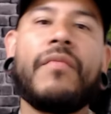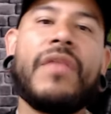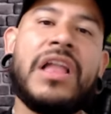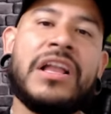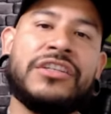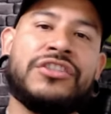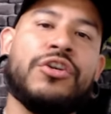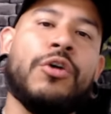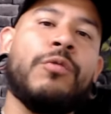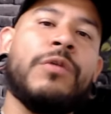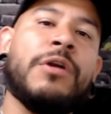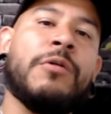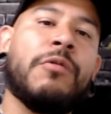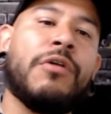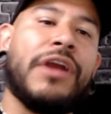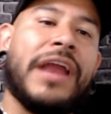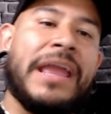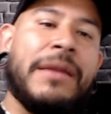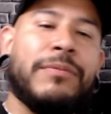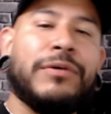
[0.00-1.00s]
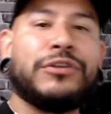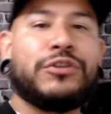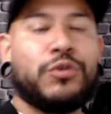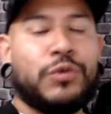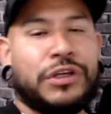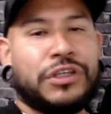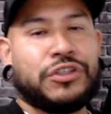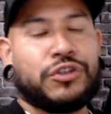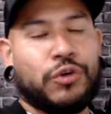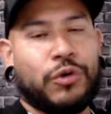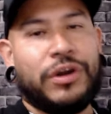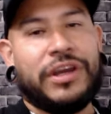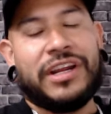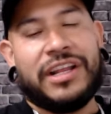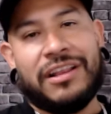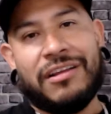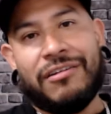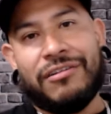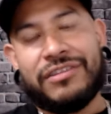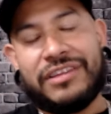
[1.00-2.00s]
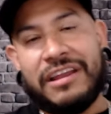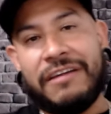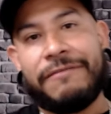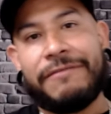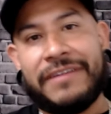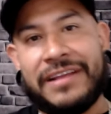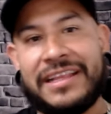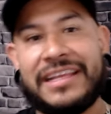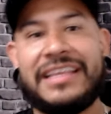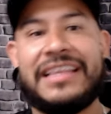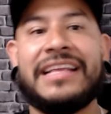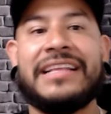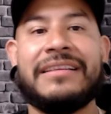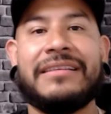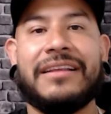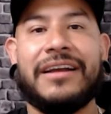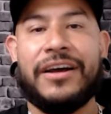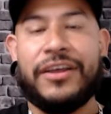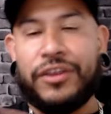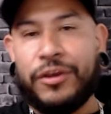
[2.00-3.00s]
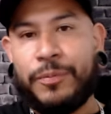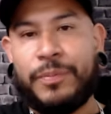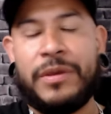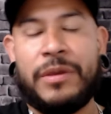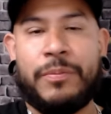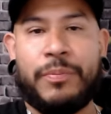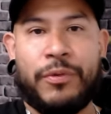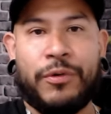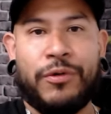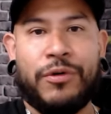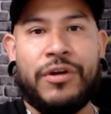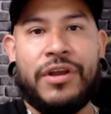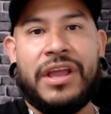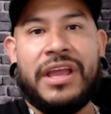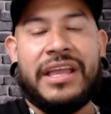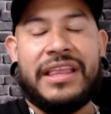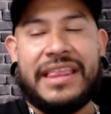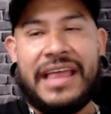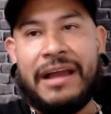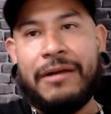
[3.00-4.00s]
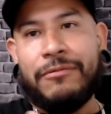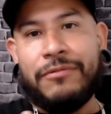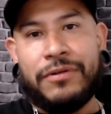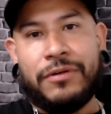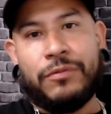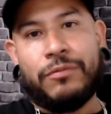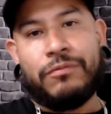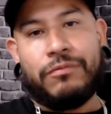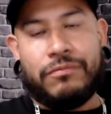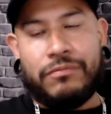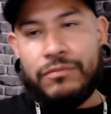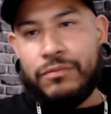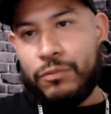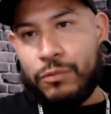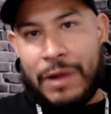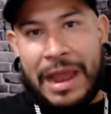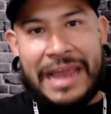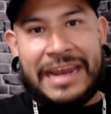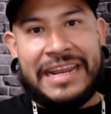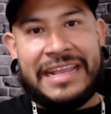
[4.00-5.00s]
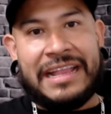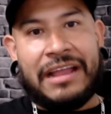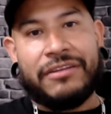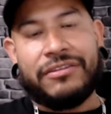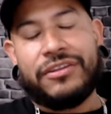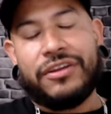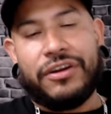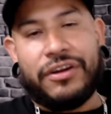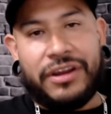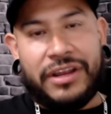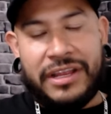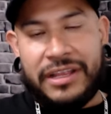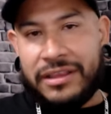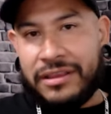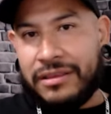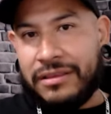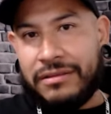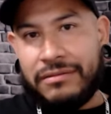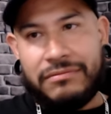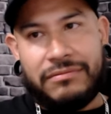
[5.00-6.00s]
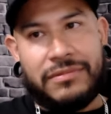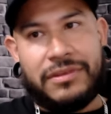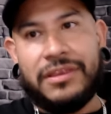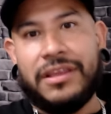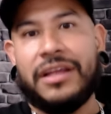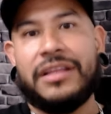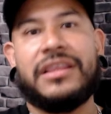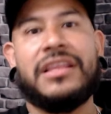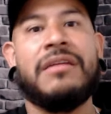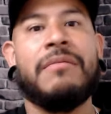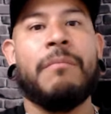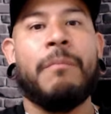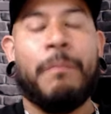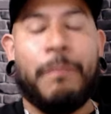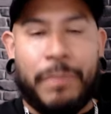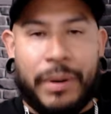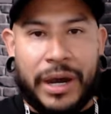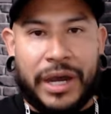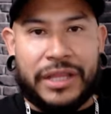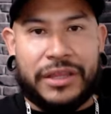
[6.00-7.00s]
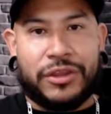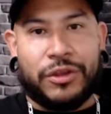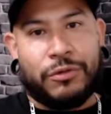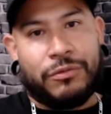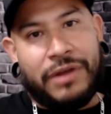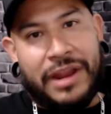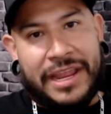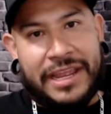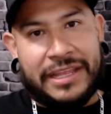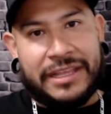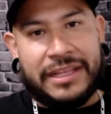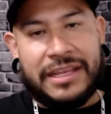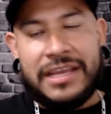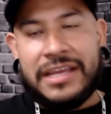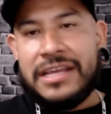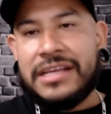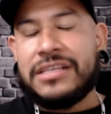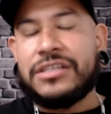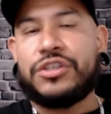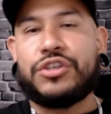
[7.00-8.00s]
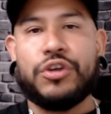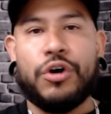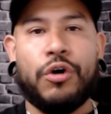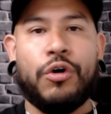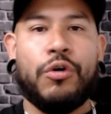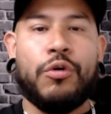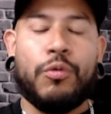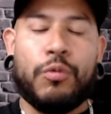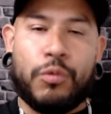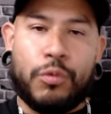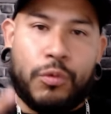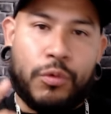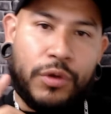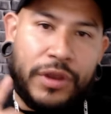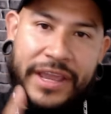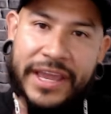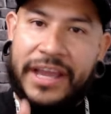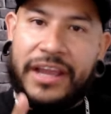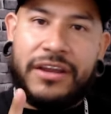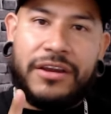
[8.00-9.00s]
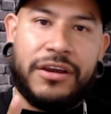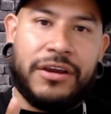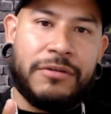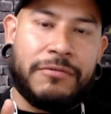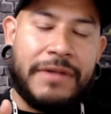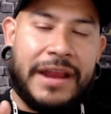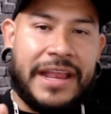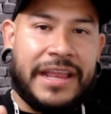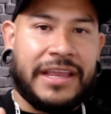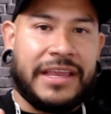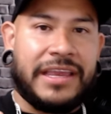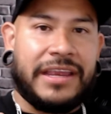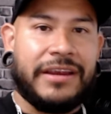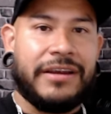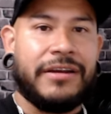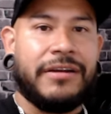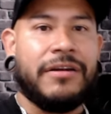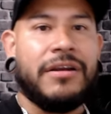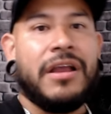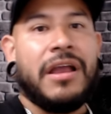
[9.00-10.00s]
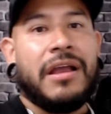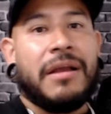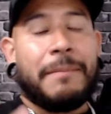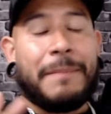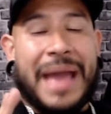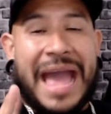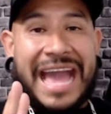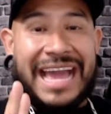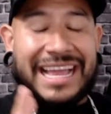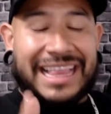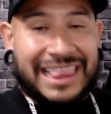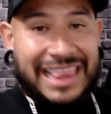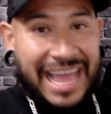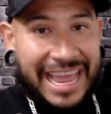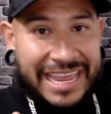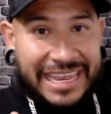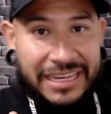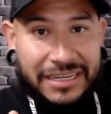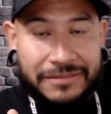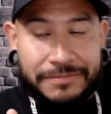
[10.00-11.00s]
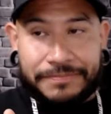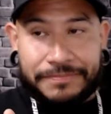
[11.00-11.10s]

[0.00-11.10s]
So we were able to enjoy it a little differently than other people that were riding out there in nothing but the rain. So get good rain gear, pack light.